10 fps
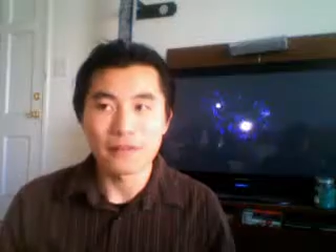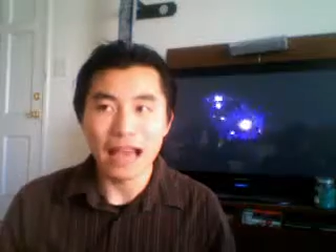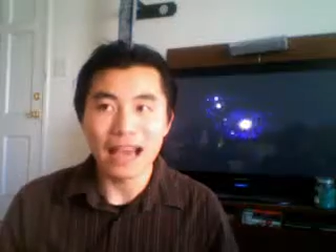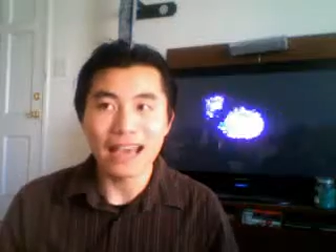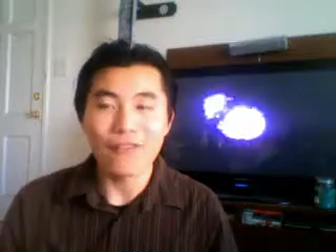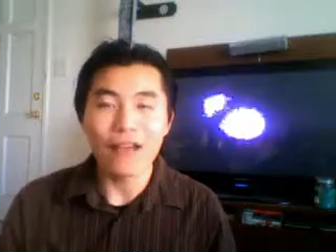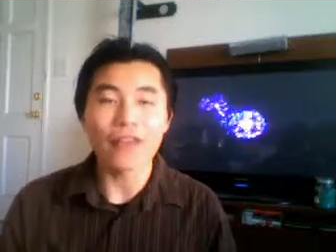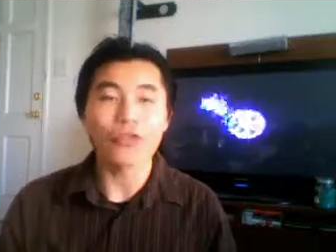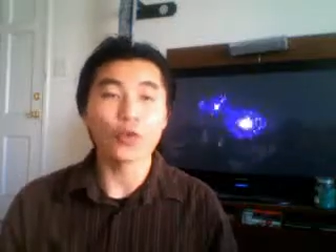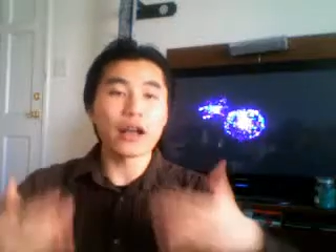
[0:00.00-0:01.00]
Now, if I
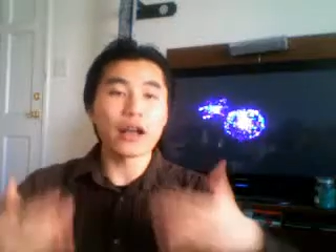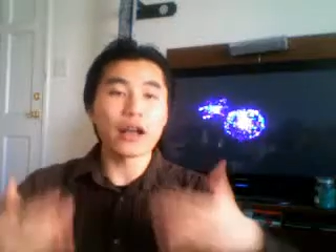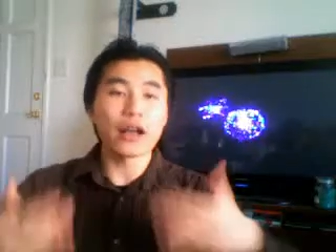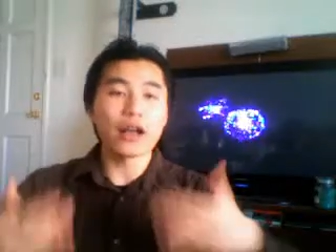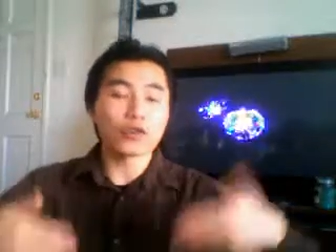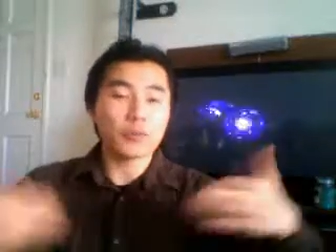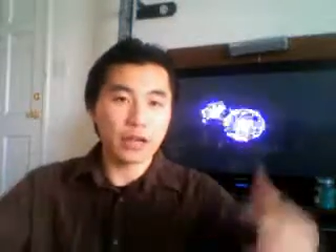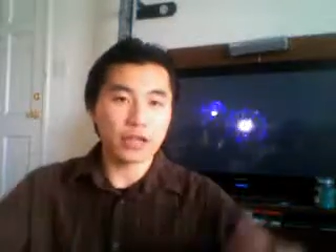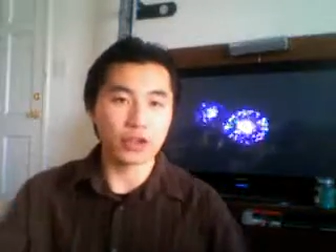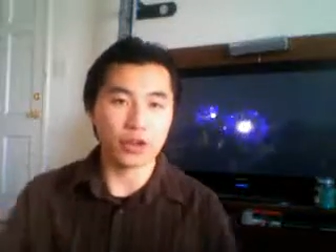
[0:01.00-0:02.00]
have 300
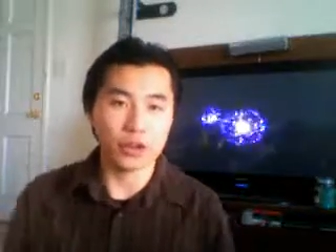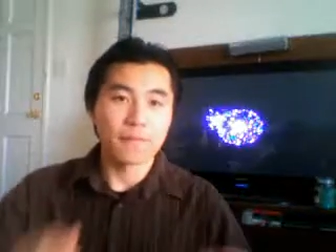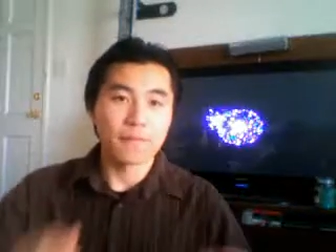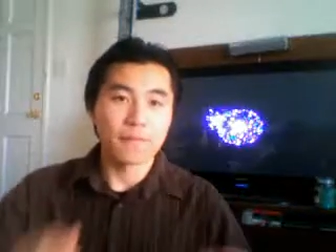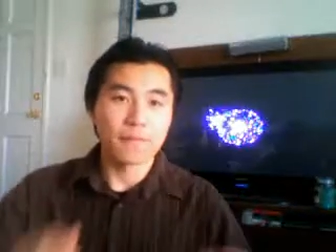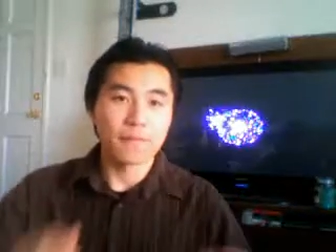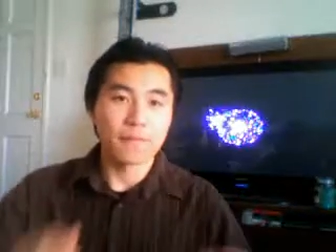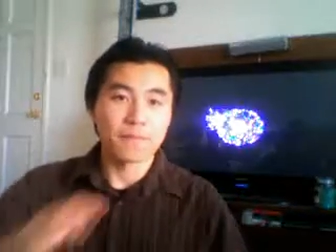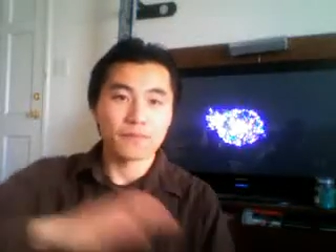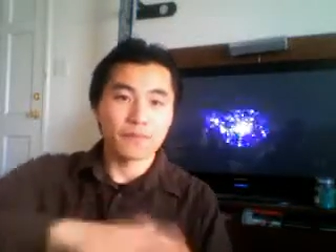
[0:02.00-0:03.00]
pictures,
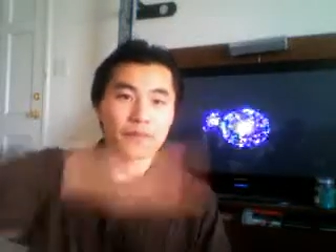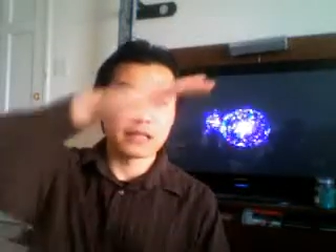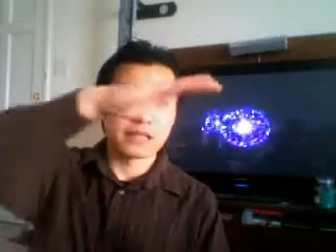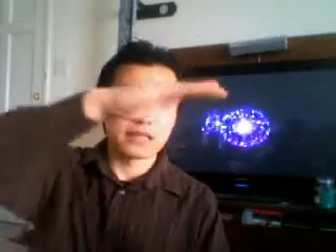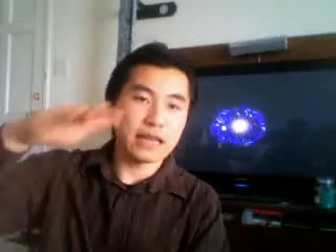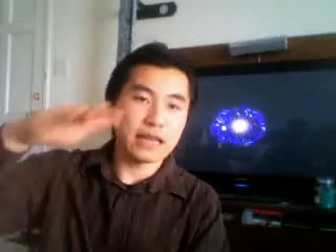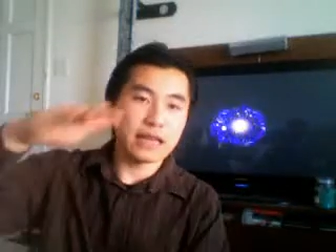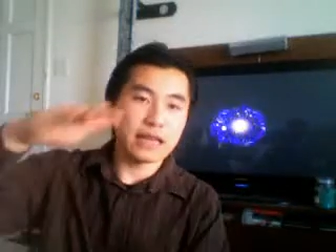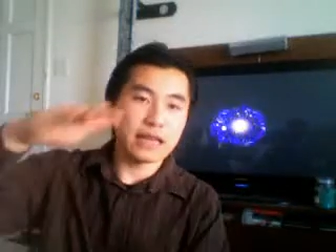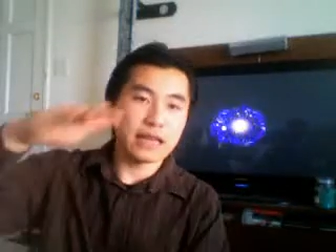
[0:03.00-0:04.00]

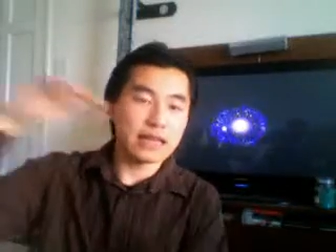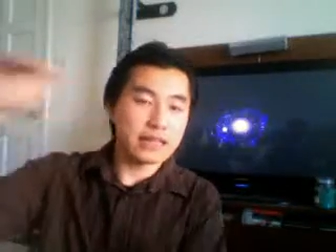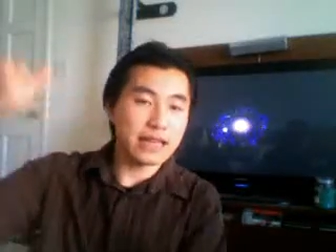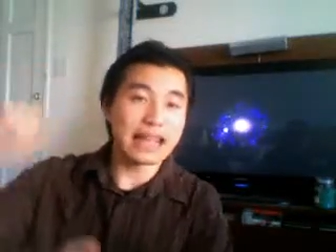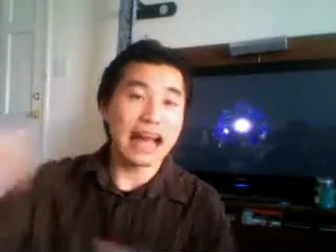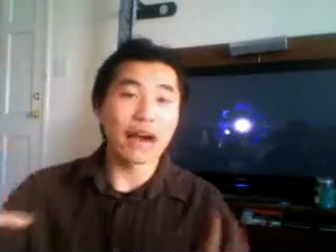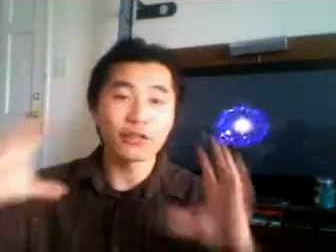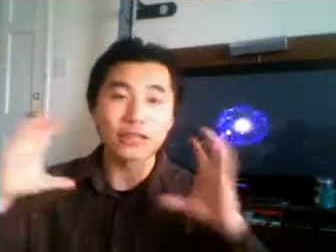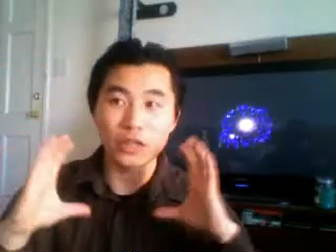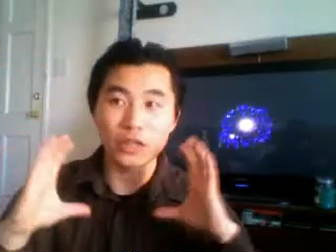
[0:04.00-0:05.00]
10, I
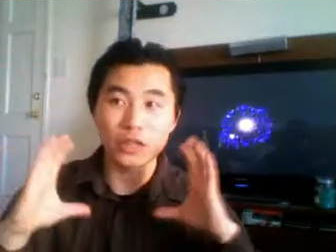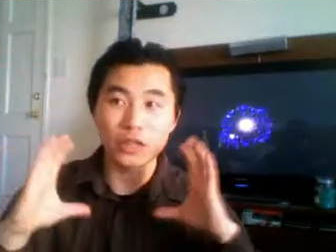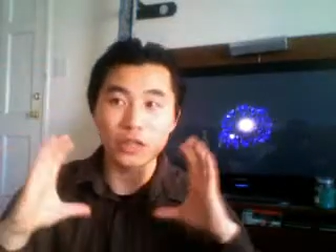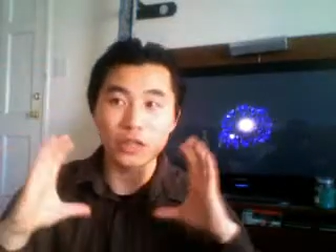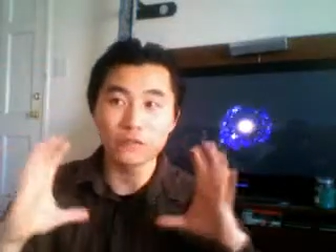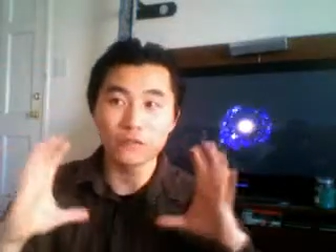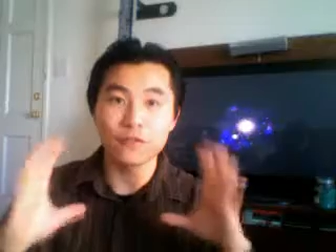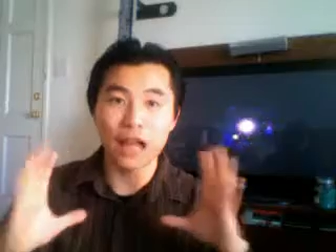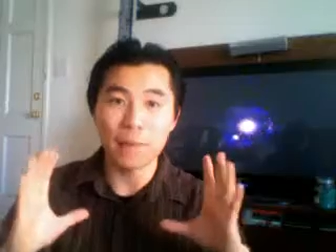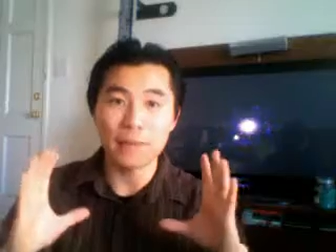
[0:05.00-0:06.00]
will need 30
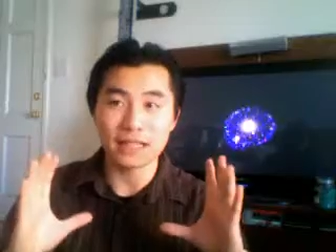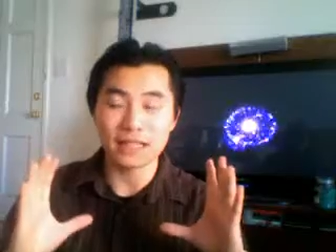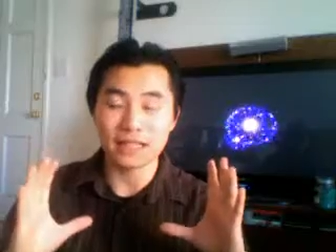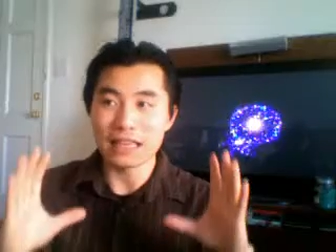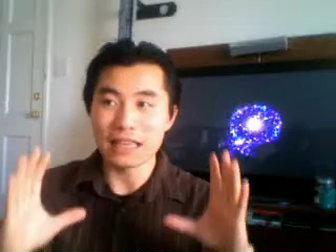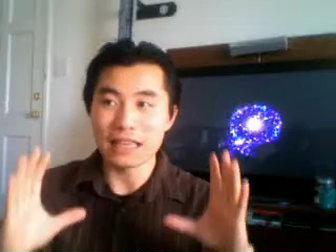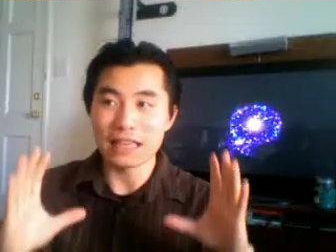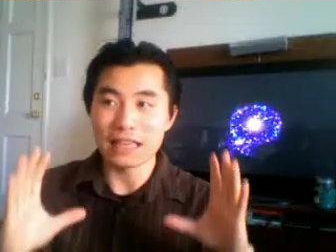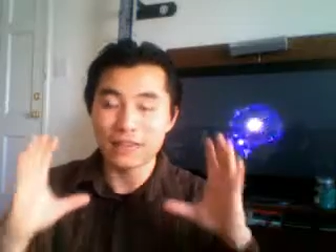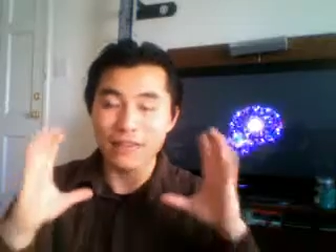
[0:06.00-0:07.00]
floppy disks
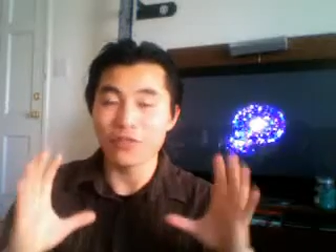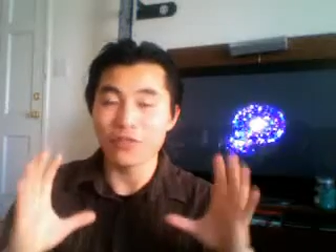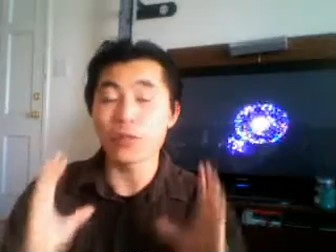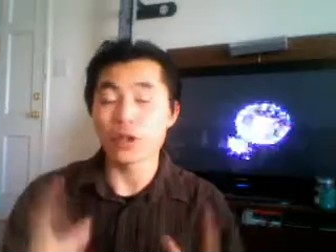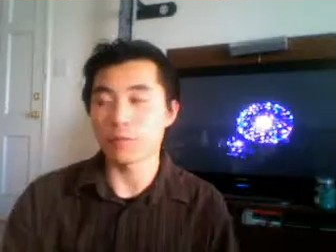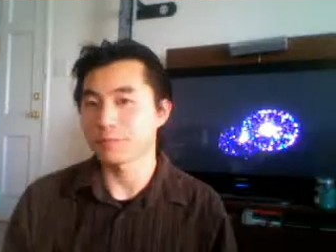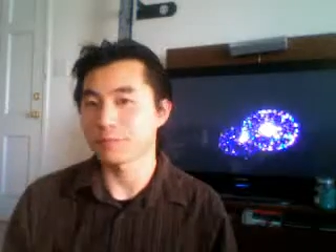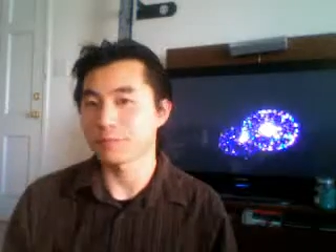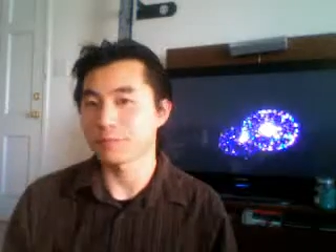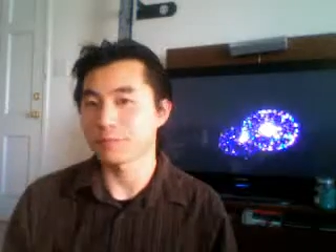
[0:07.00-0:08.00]
if I have 300
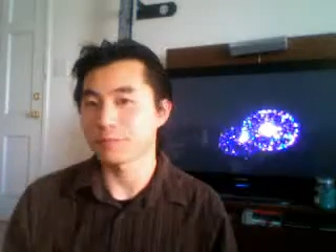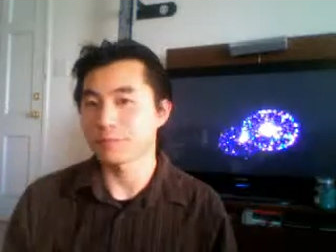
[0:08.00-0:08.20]
pictures.